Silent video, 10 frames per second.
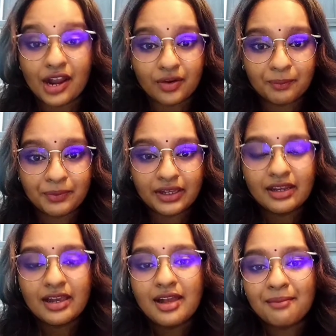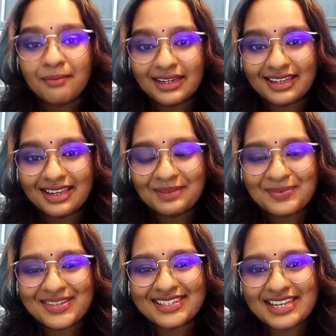I repeat, my
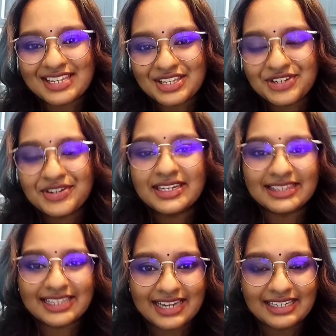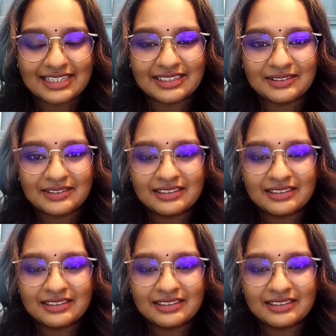name is Sanjaiysri Nithianandan.